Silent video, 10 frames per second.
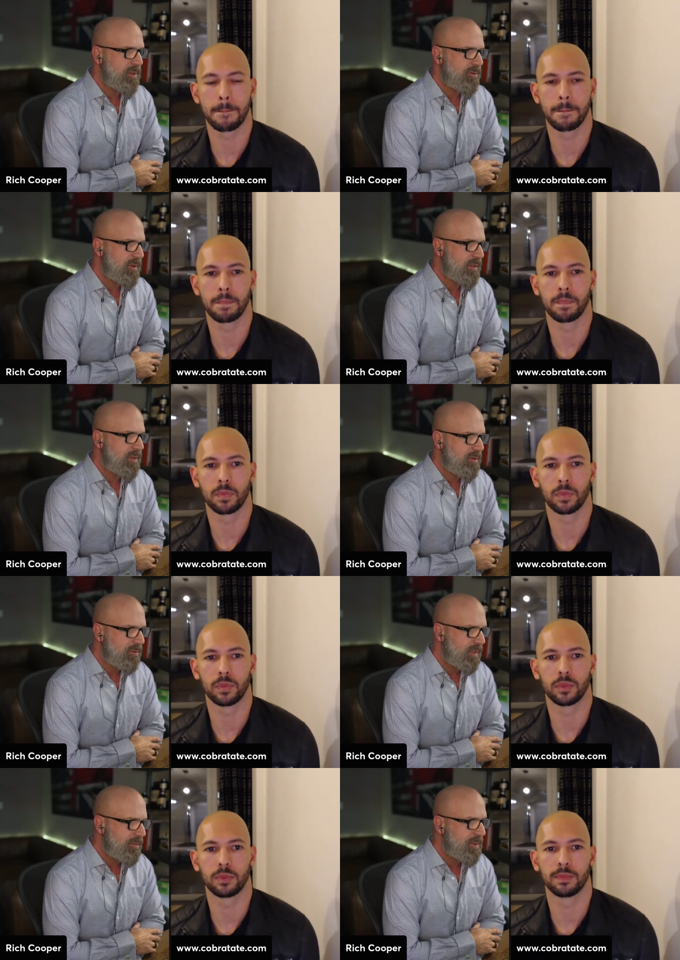Speaker 1: if you don't fit, then
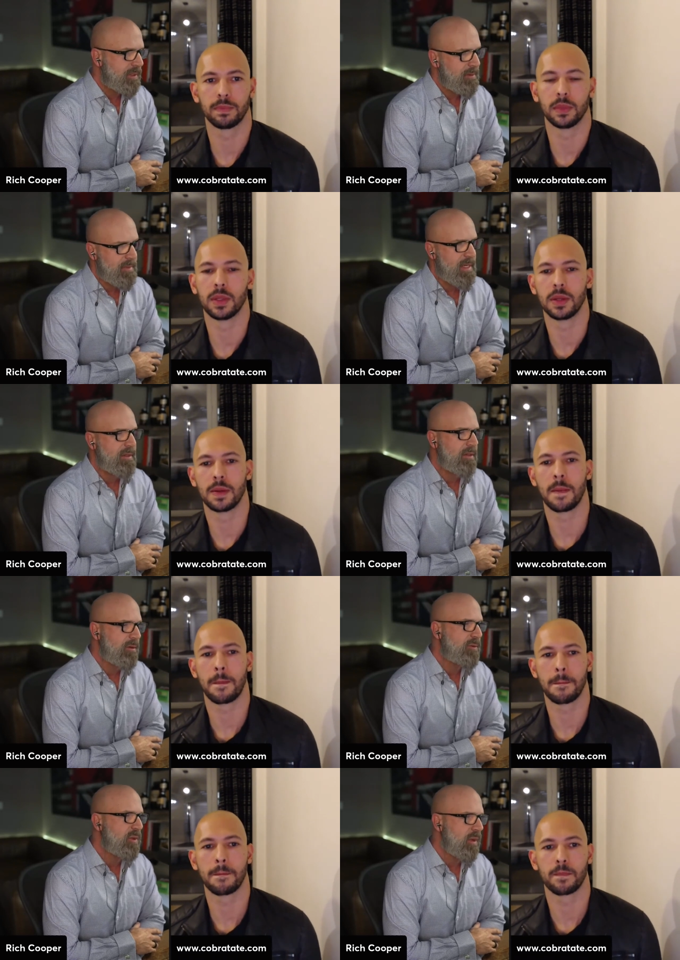don't fit. But come back,
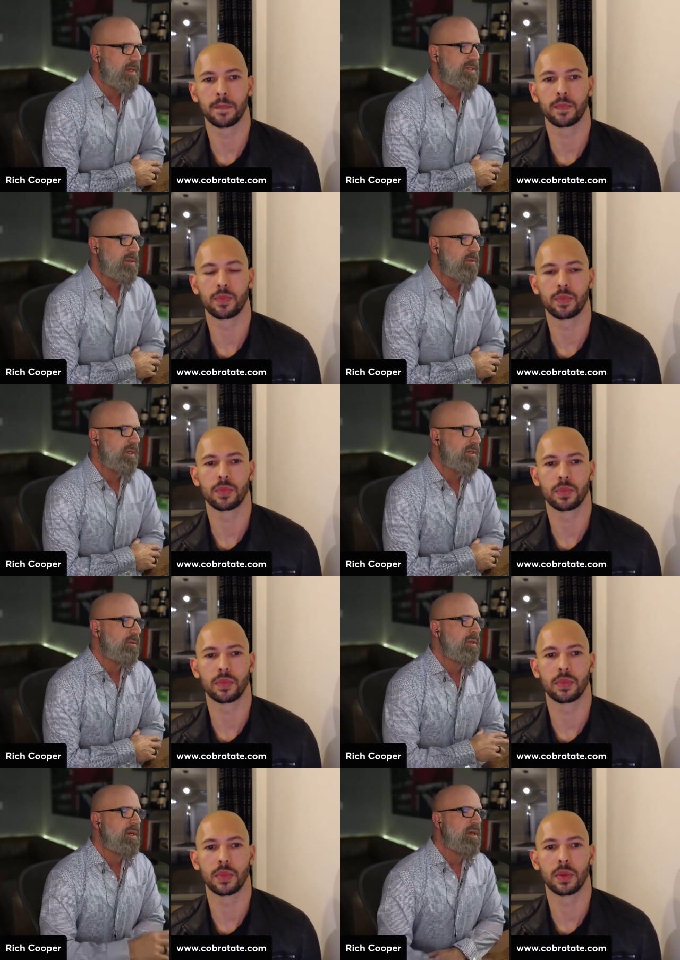you know, if you want to when
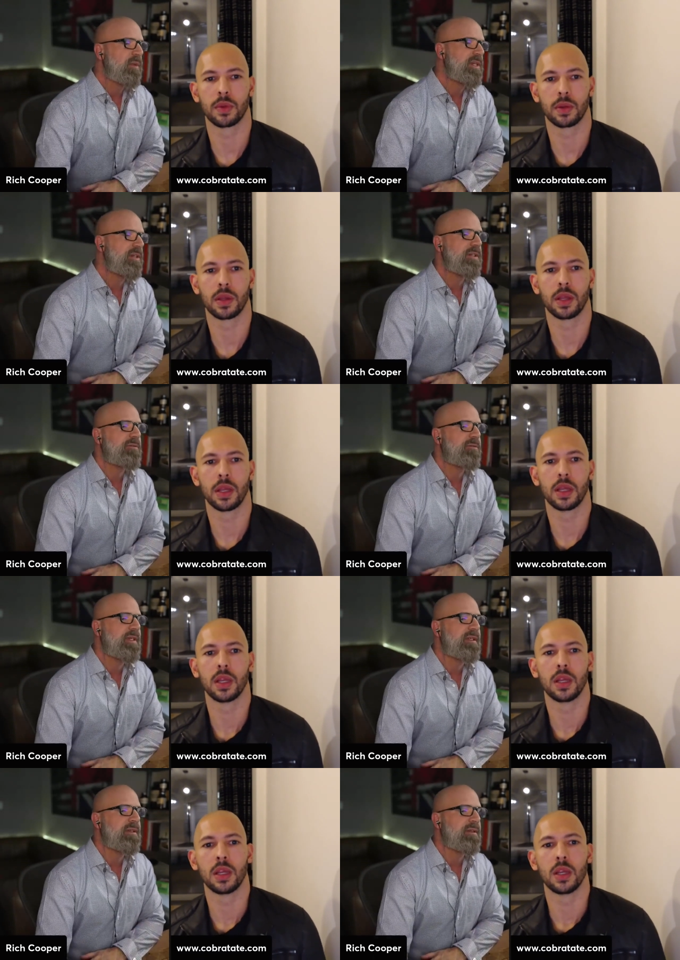you when you're a good
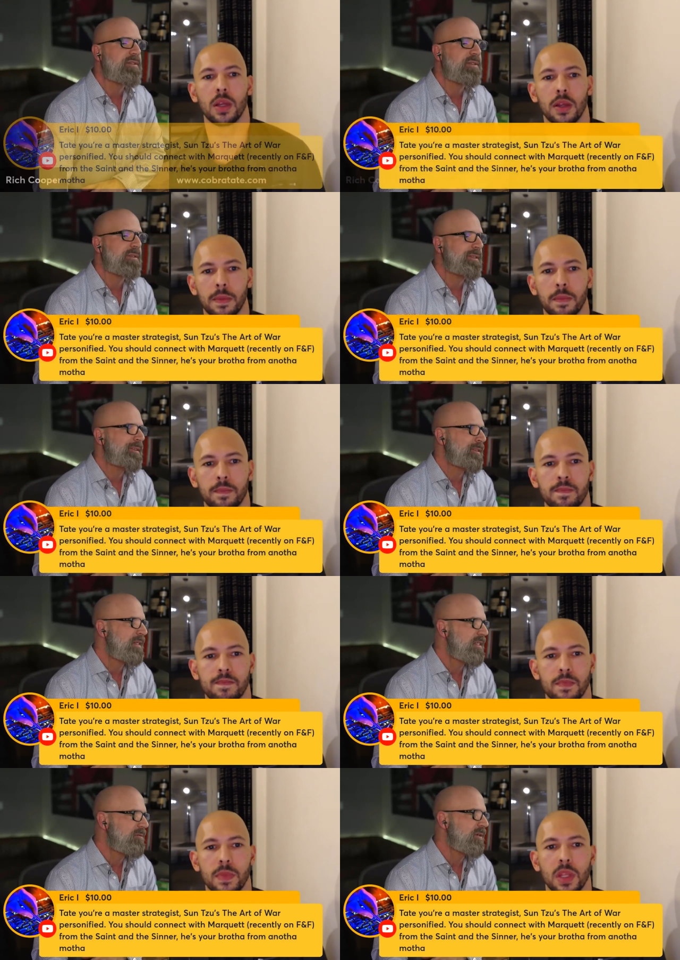fit. You know, it's
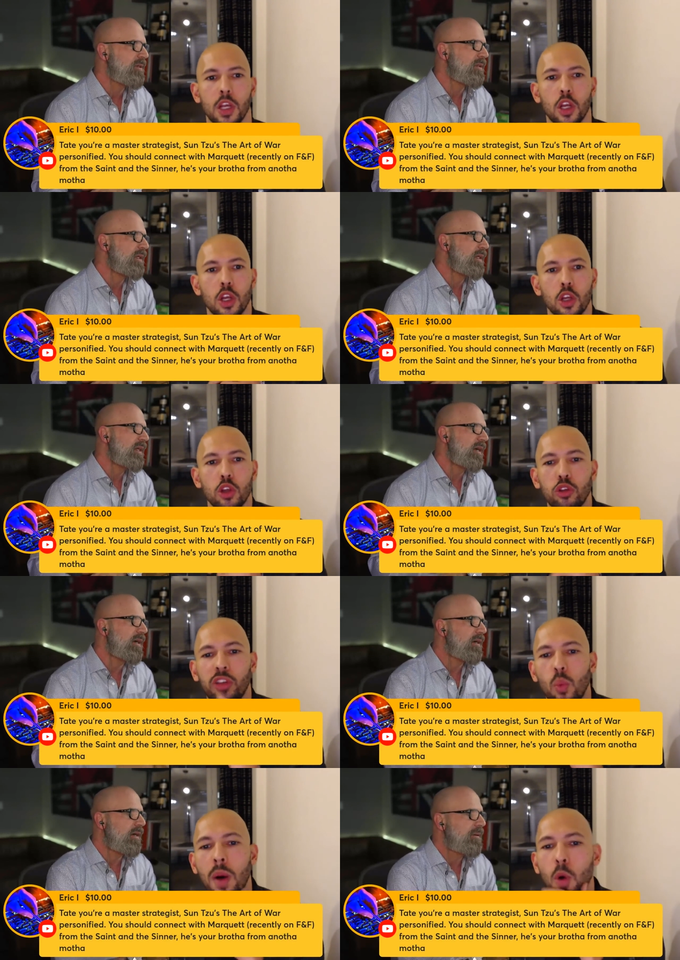it's not difficult.
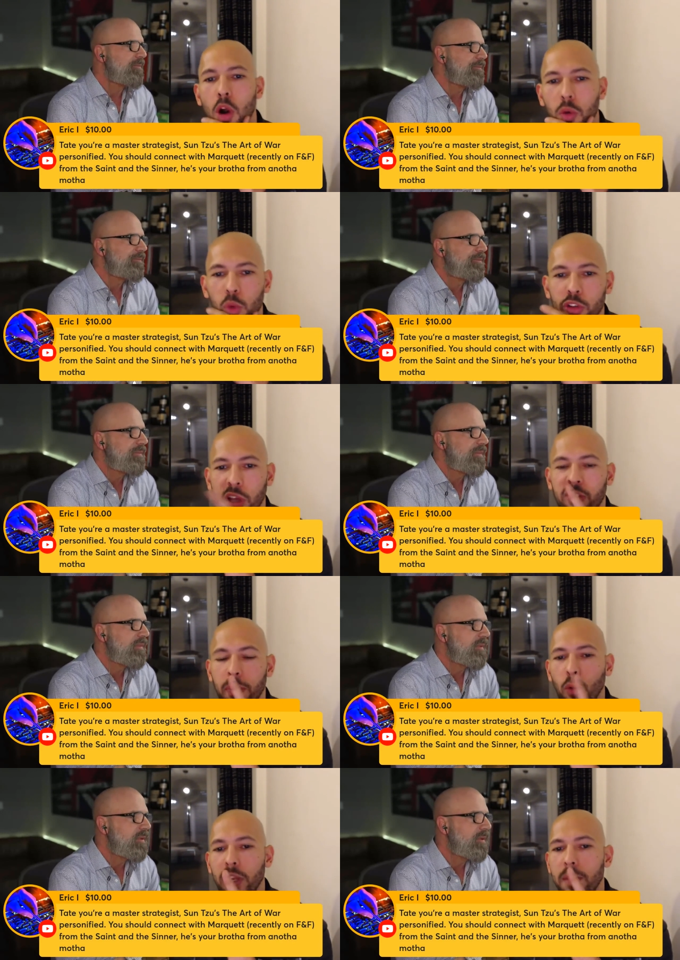Eric, you said
Speaker 2: one more. You
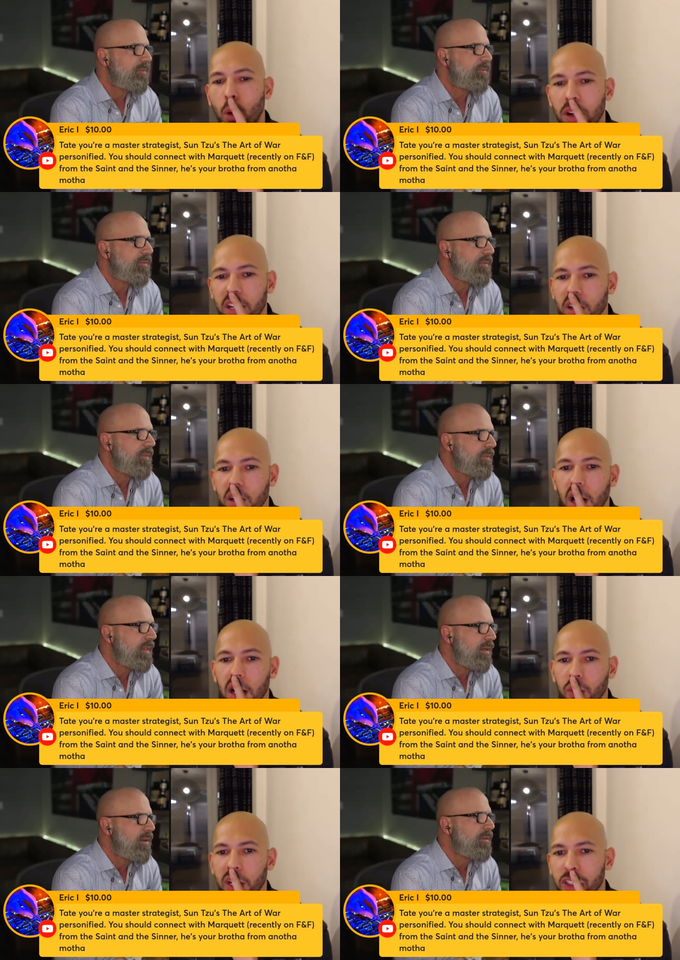said something really important there.
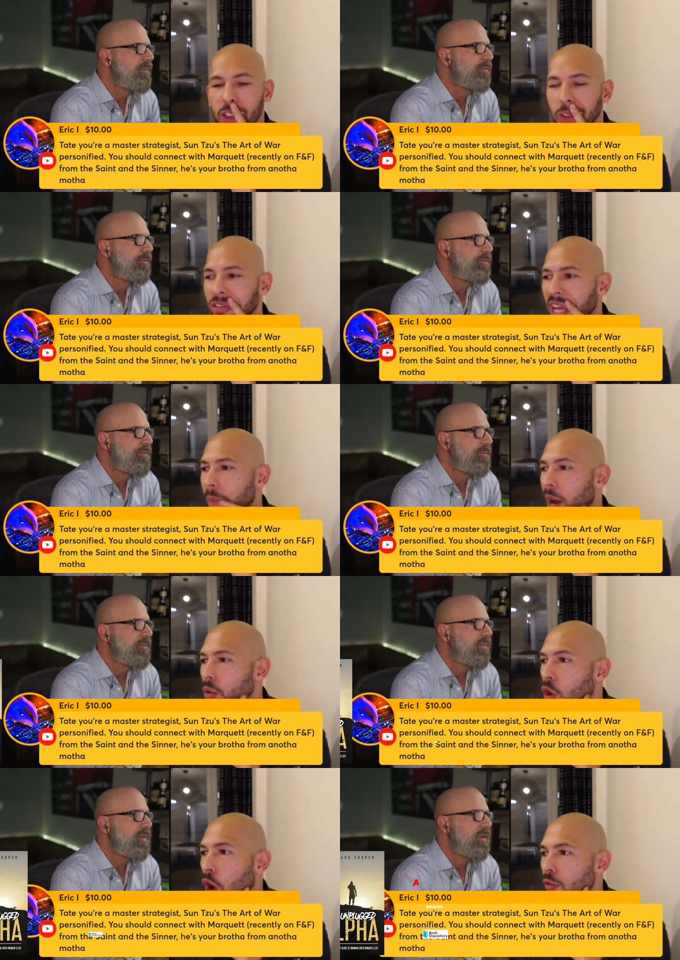Uh, yeah, go ahead. You said
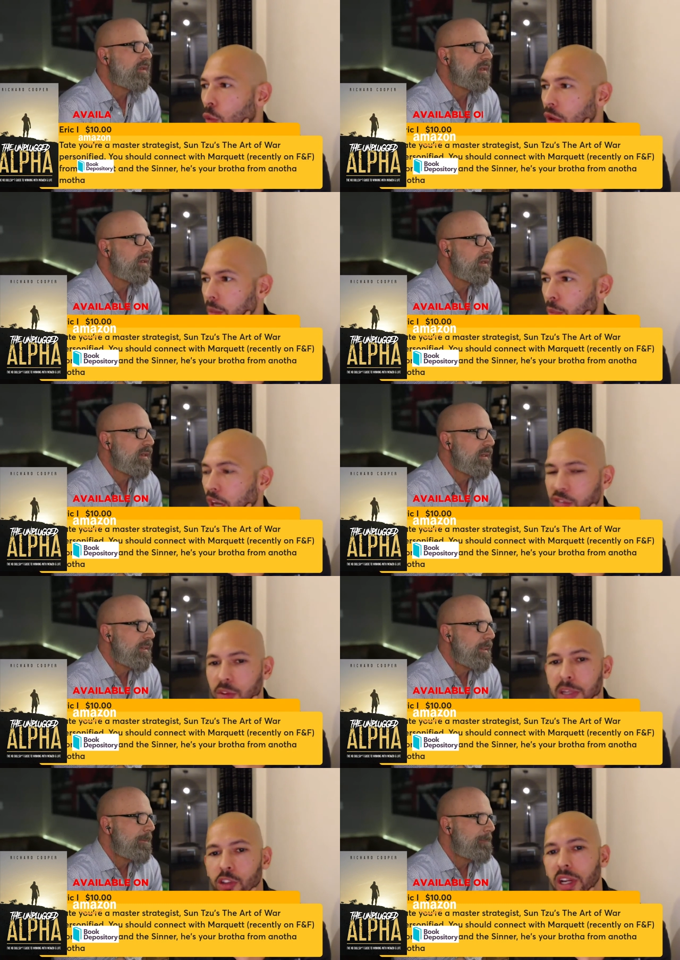about not affording the
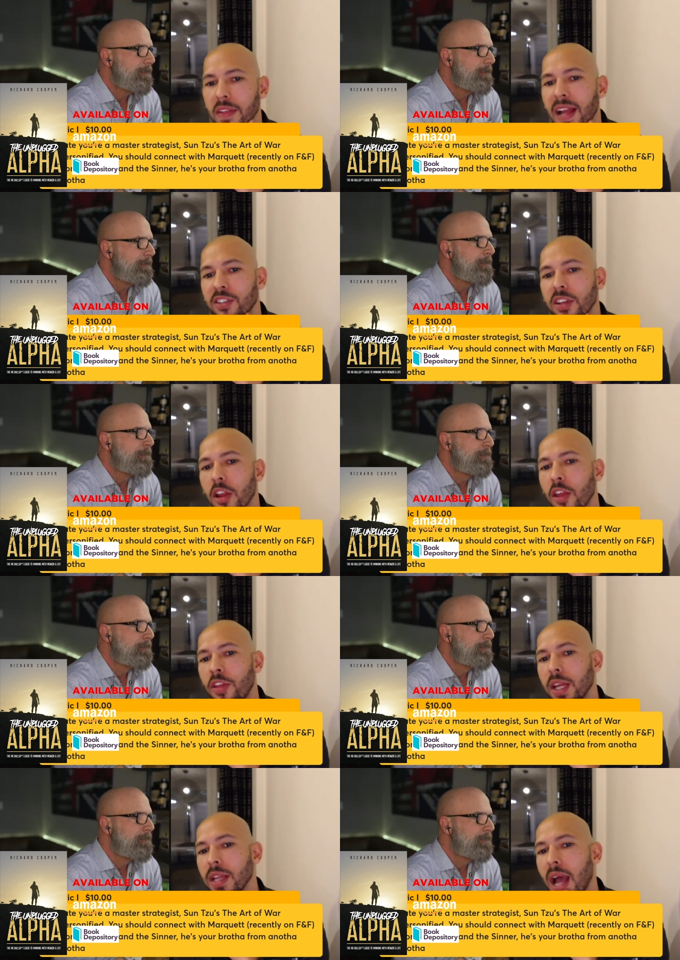price of admission, and that's mm-hmm.
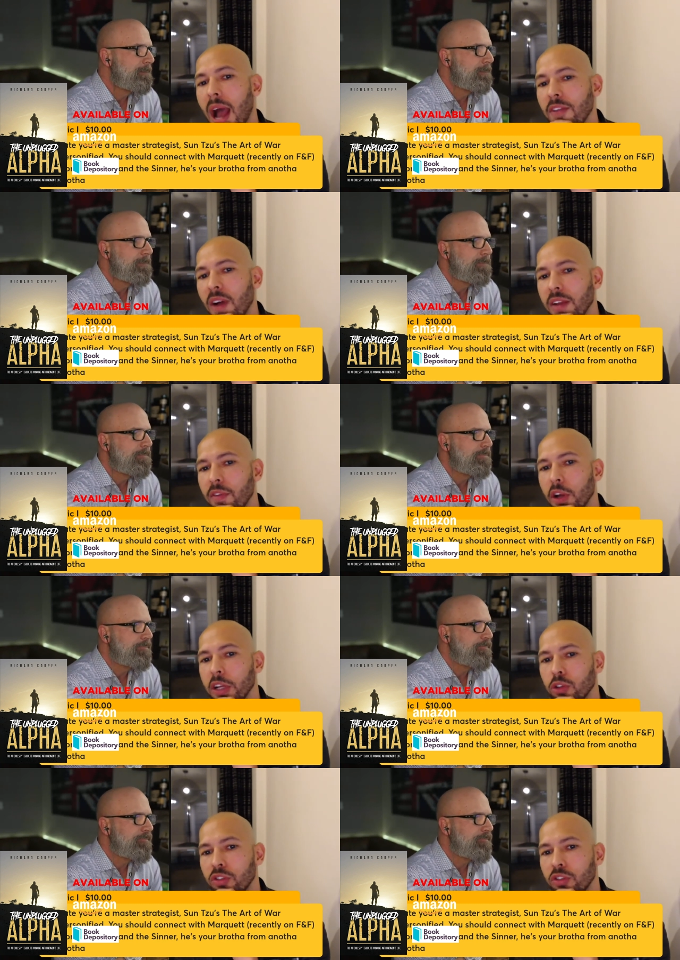another thing that I find very